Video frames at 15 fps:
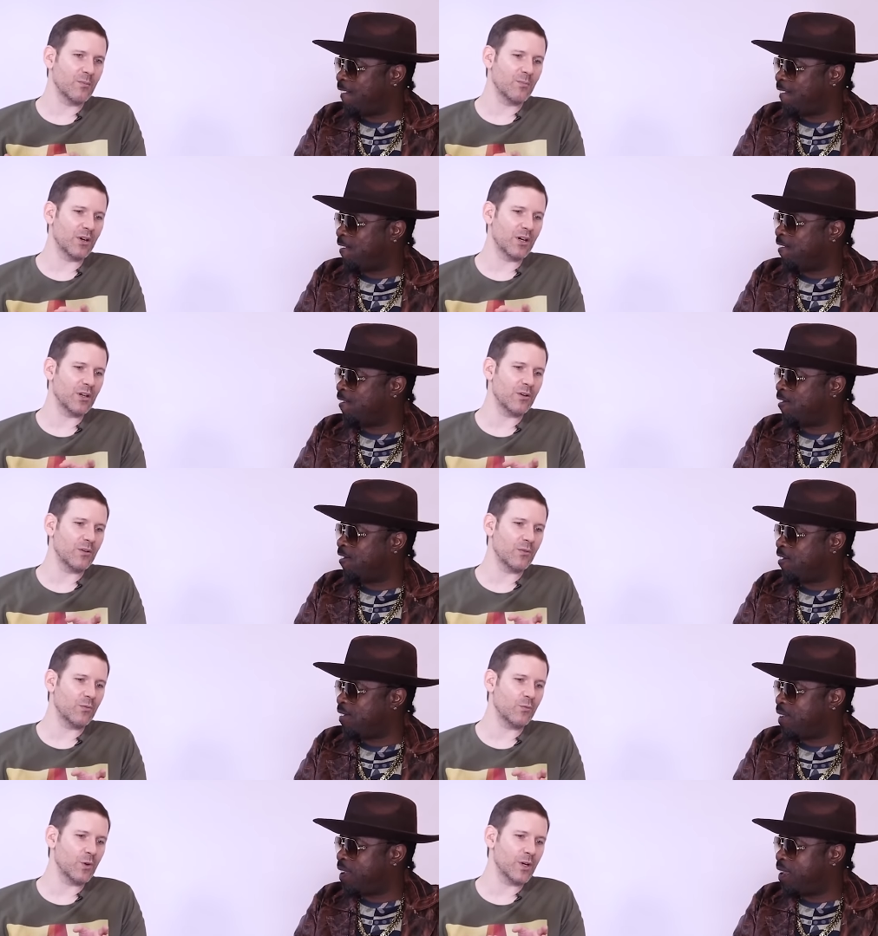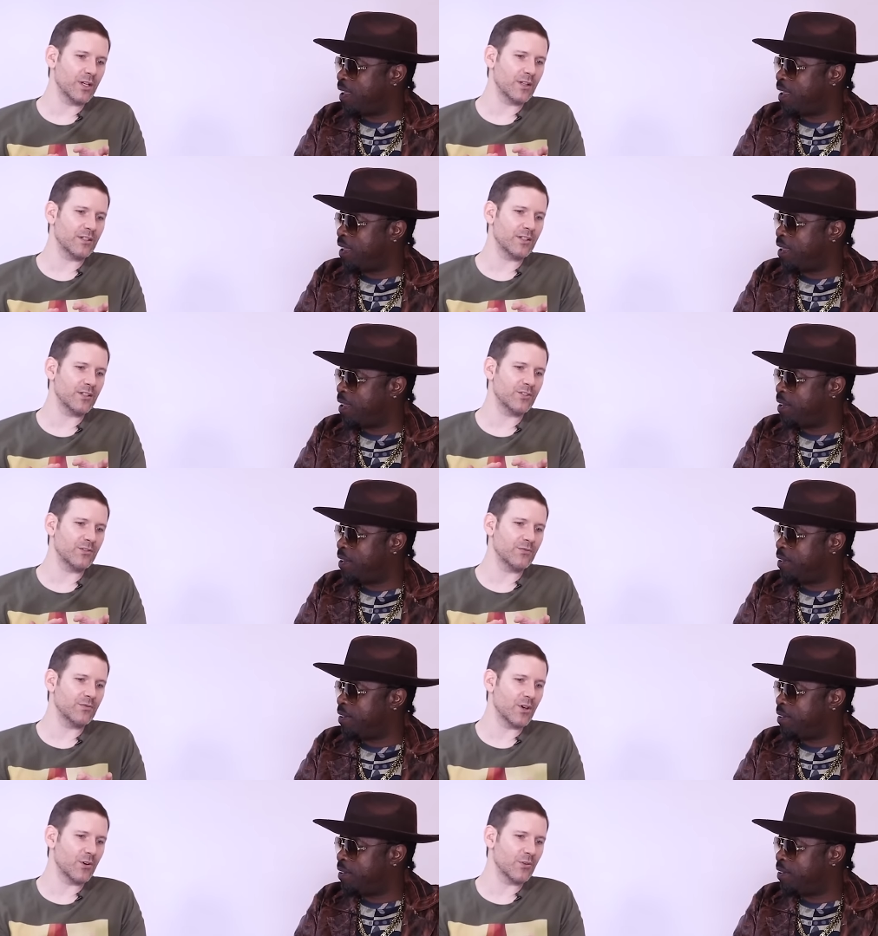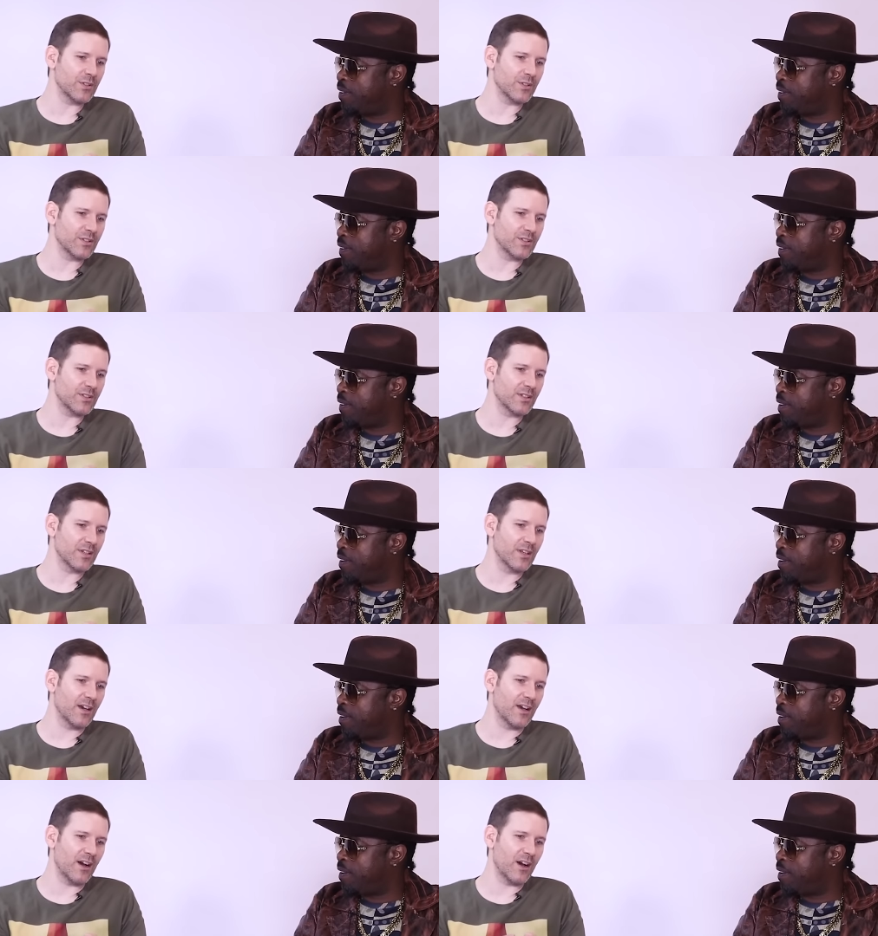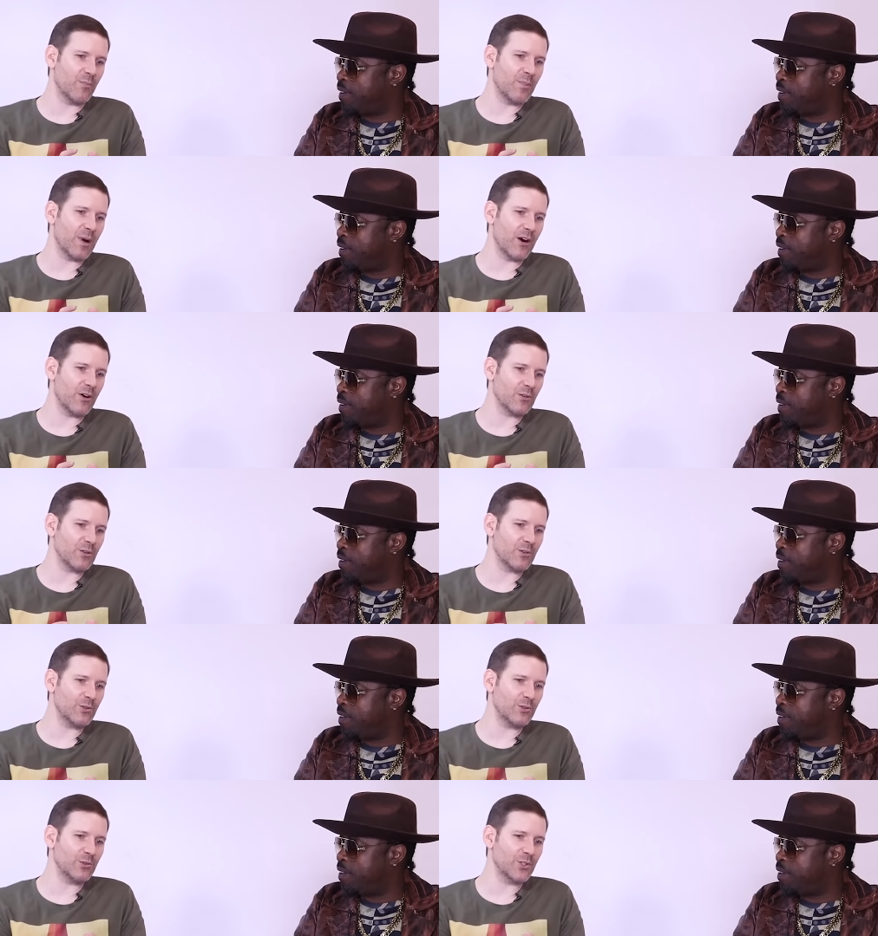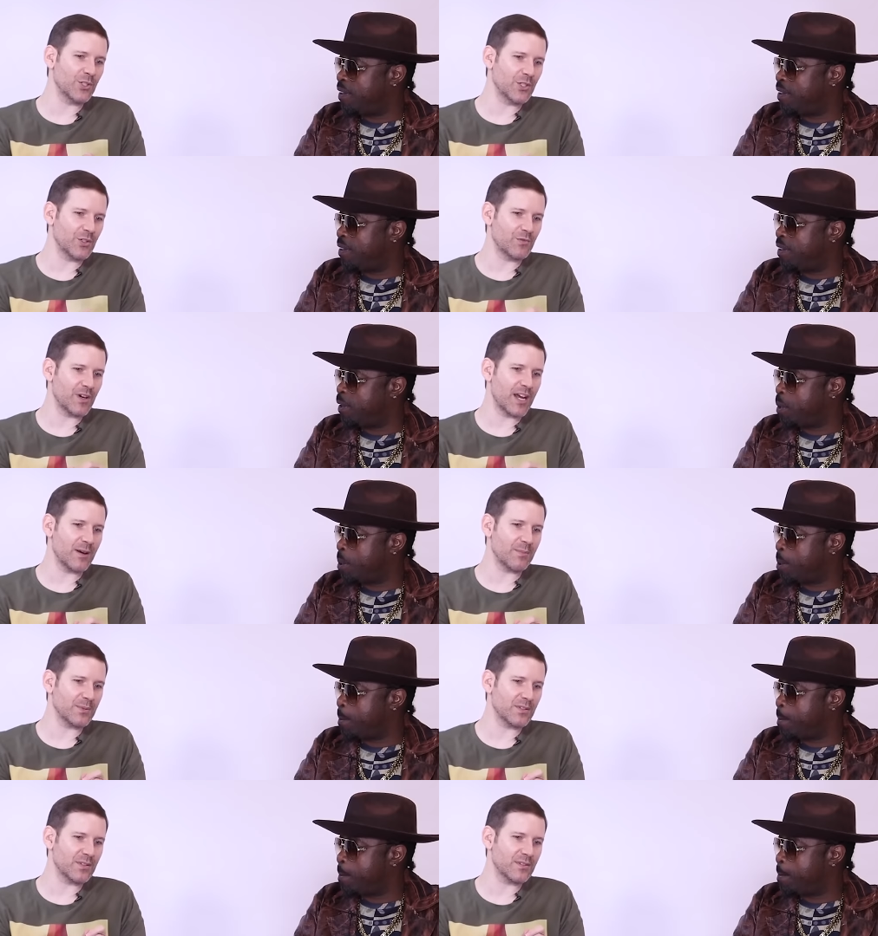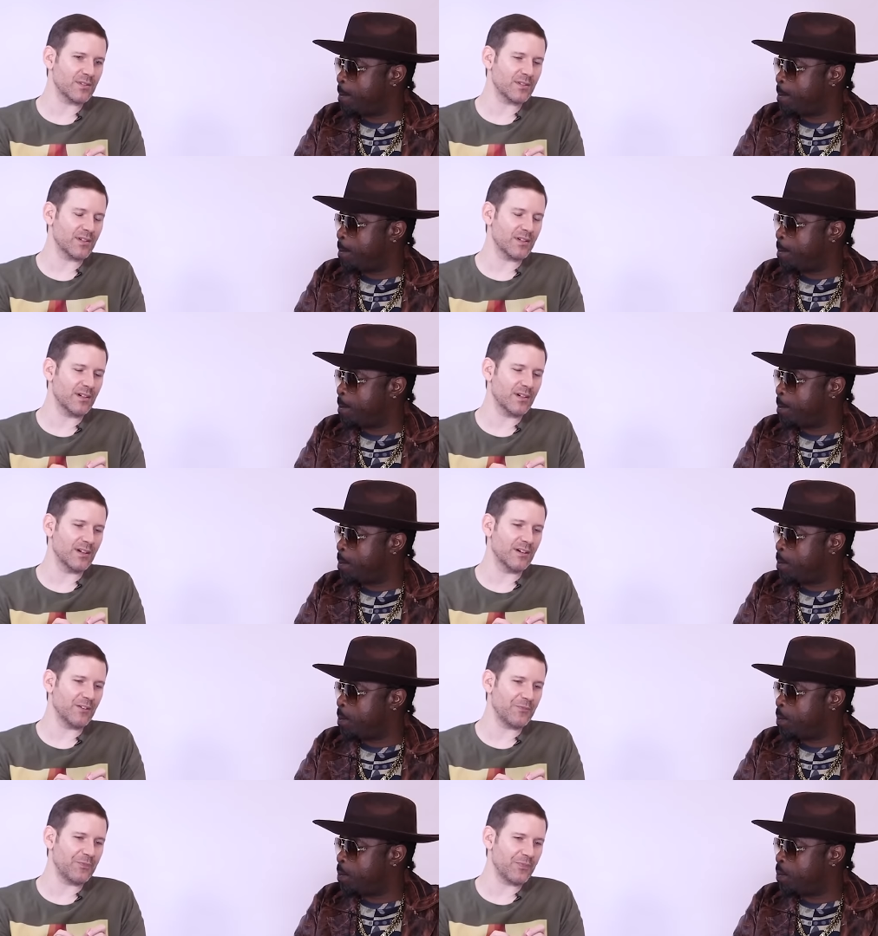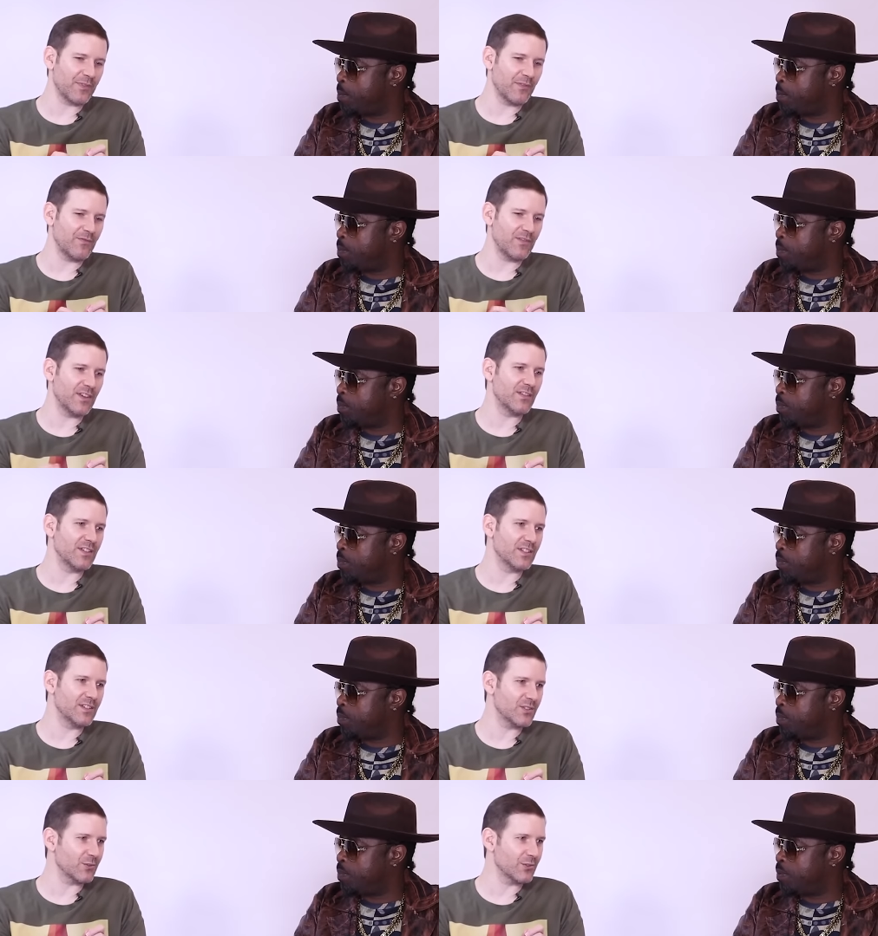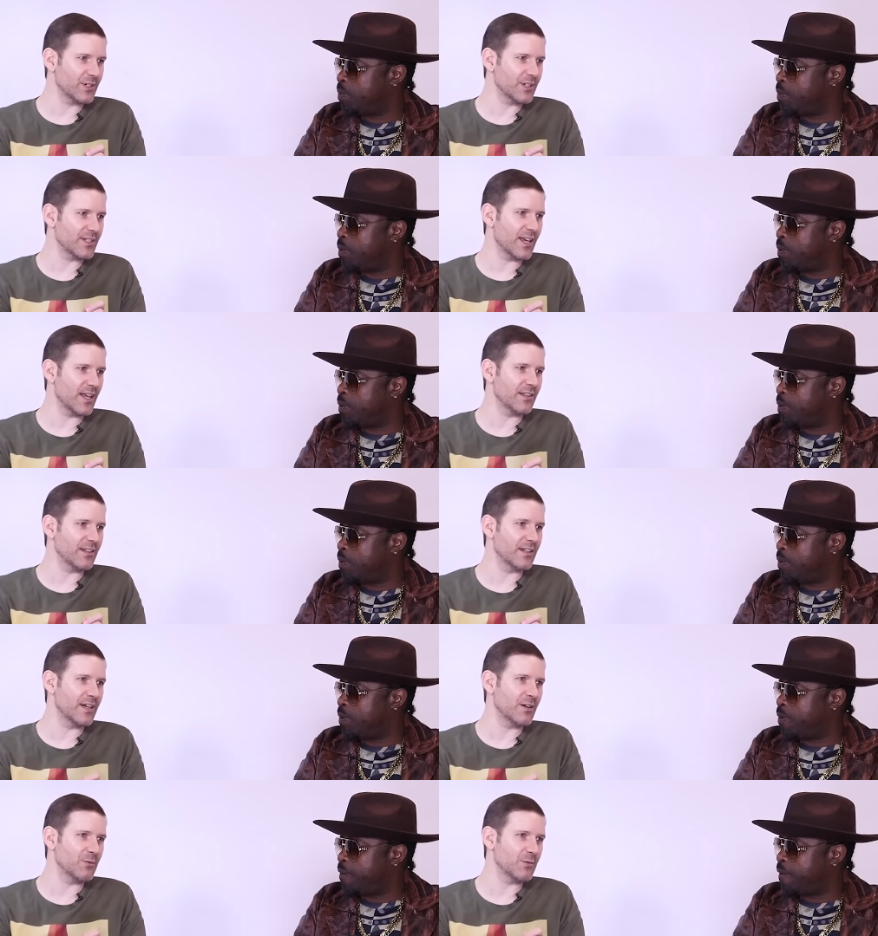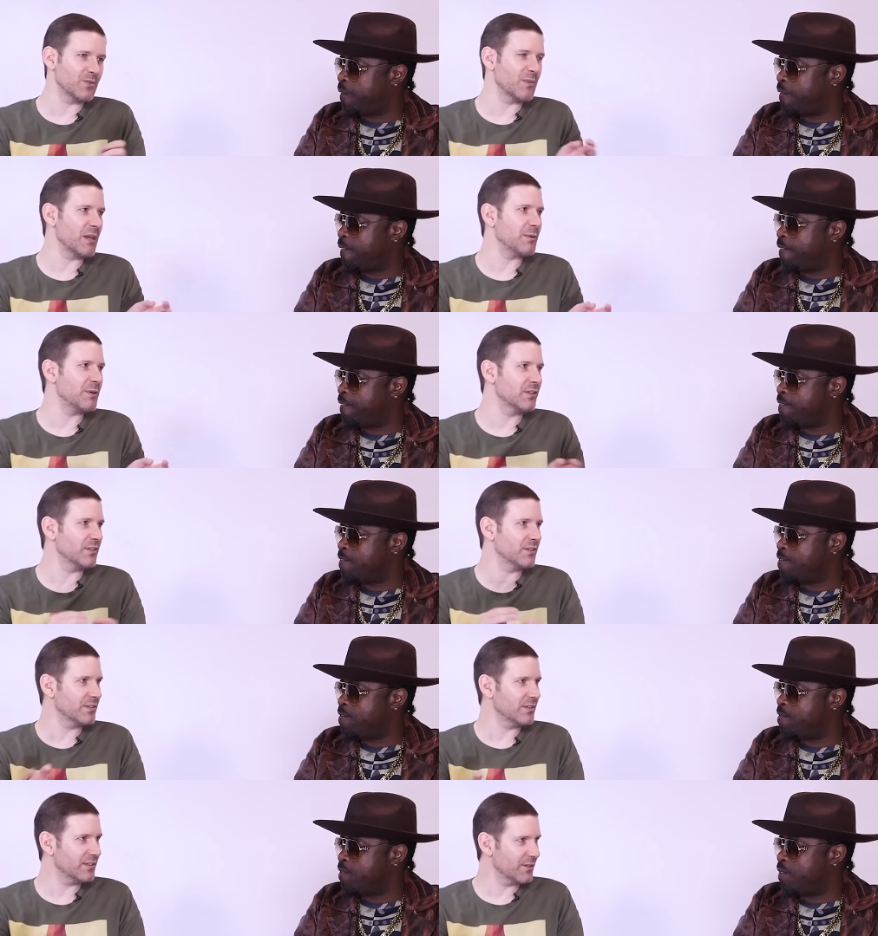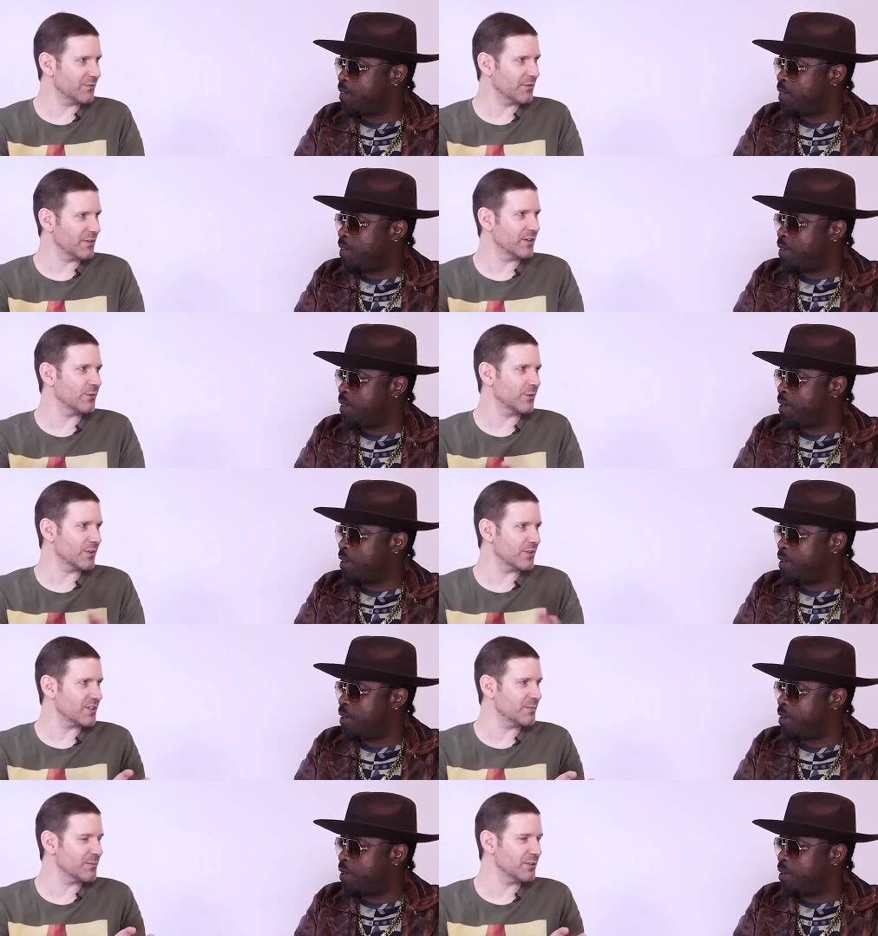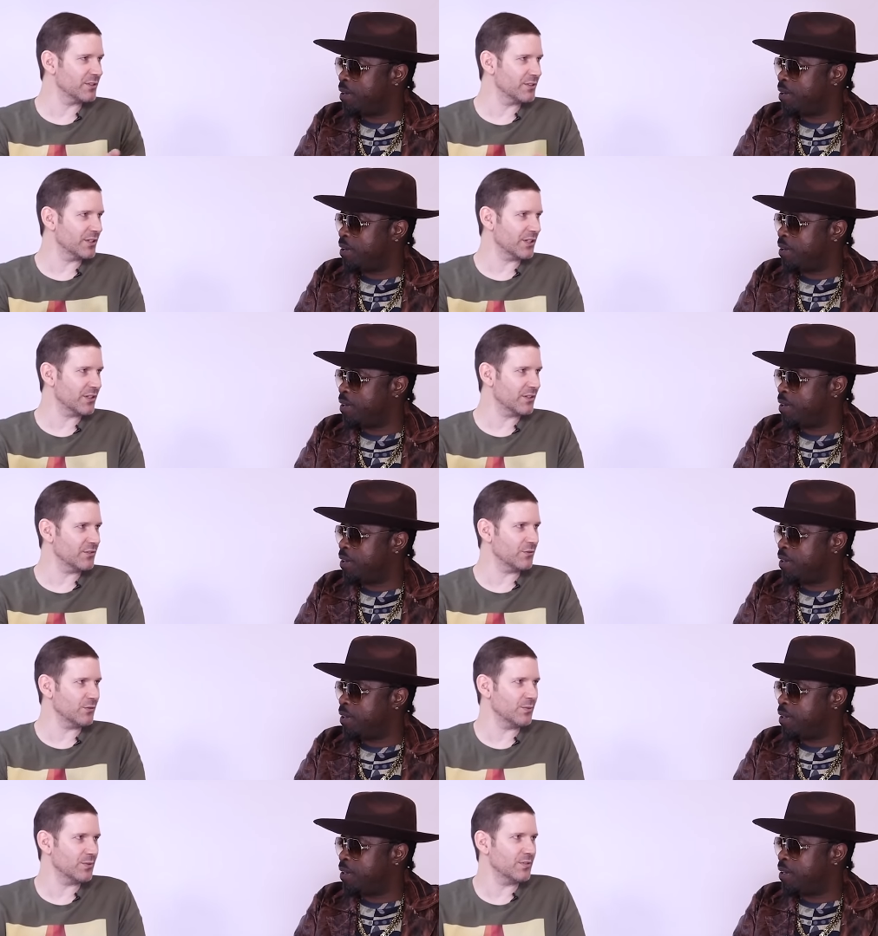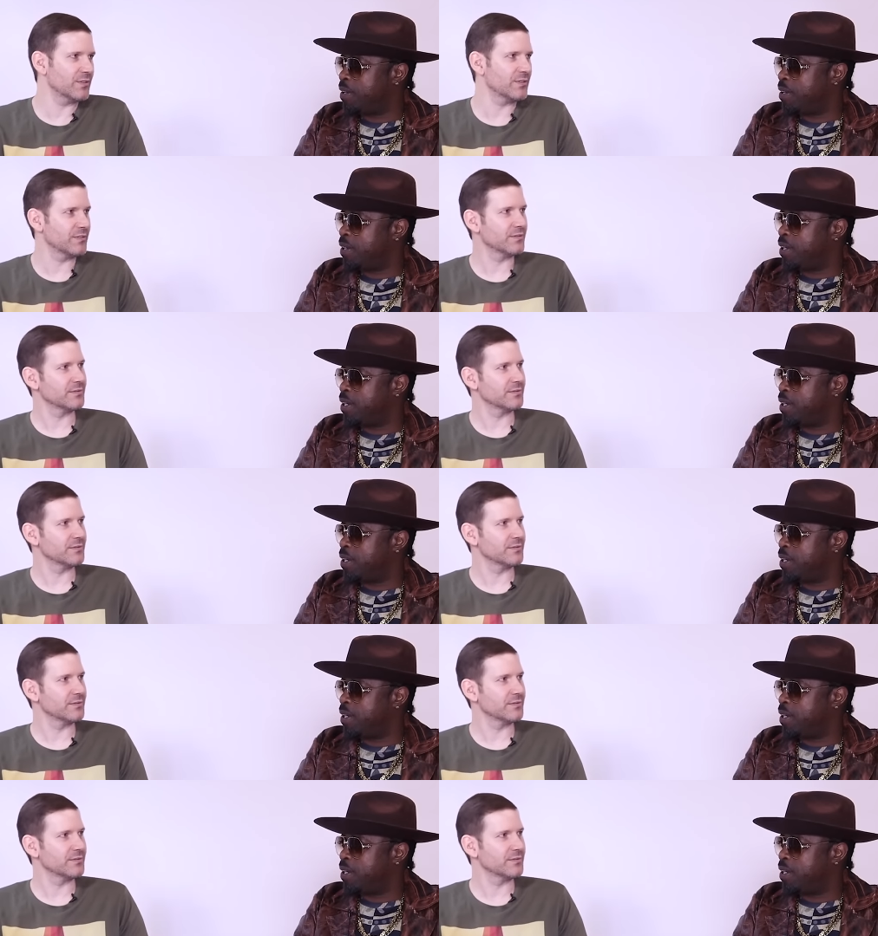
Speaker 1: But what did you notice about Kool G Rap's uh, vivid storytelling that was maybe different or similar to Cube's?